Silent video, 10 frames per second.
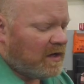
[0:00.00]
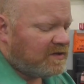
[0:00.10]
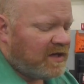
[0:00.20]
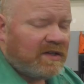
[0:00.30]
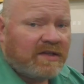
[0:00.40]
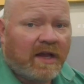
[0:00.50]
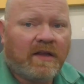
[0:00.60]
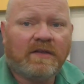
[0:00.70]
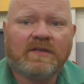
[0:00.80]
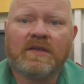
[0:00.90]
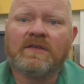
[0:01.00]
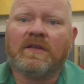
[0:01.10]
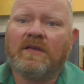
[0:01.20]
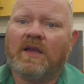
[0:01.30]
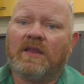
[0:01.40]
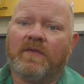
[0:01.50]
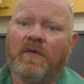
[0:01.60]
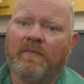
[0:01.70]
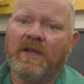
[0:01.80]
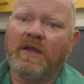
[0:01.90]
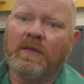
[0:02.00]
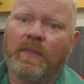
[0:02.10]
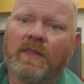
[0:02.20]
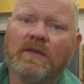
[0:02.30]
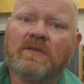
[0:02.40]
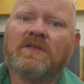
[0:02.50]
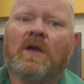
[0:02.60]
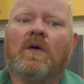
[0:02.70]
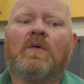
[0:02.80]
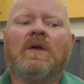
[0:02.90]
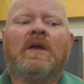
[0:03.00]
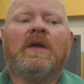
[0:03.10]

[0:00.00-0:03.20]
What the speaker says: Six seconds is 1/10 of a minute. So